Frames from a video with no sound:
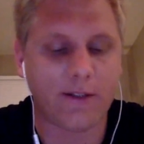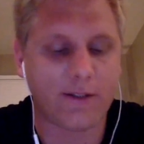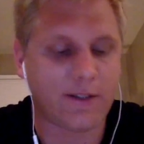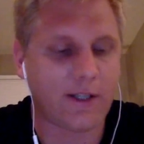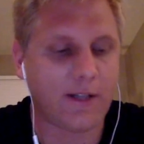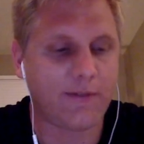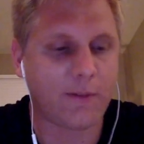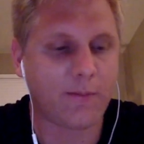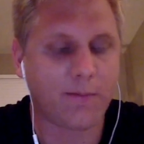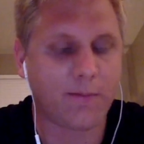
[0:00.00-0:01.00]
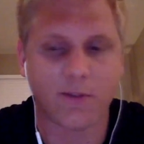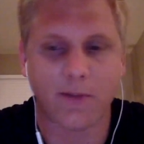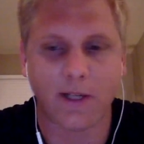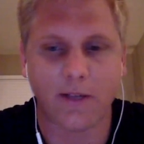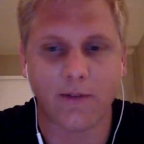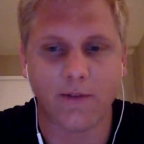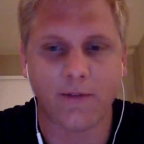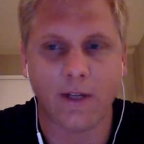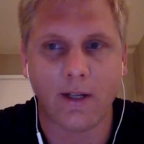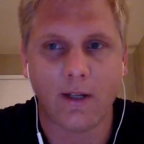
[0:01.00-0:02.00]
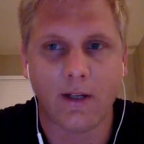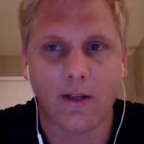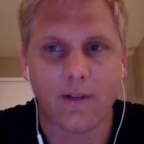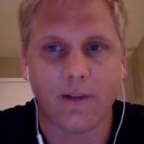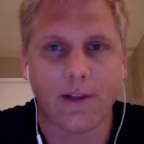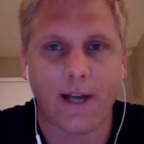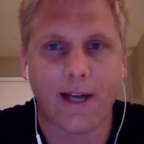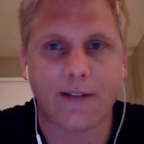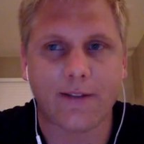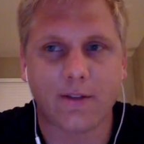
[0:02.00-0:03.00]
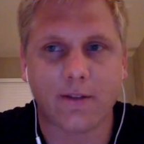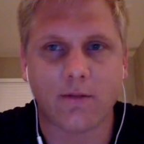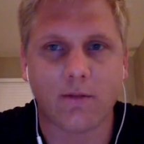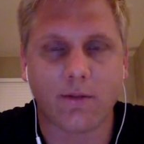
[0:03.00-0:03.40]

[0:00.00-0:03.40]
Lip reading: And just to give some perspective of the last